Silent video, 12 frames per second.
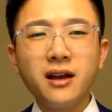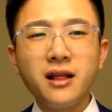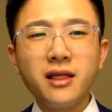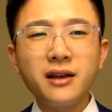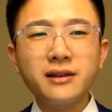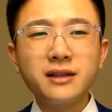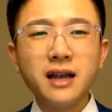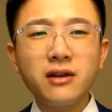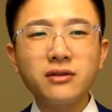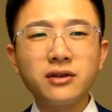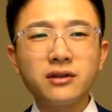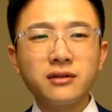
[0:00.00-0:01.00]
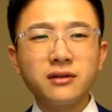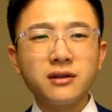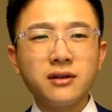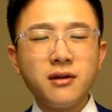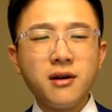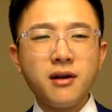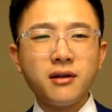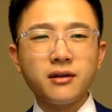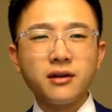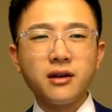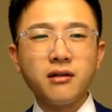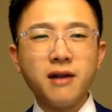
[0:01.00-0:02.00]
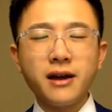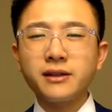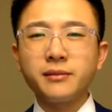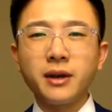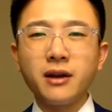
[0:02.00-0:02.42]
That sounds correct to me.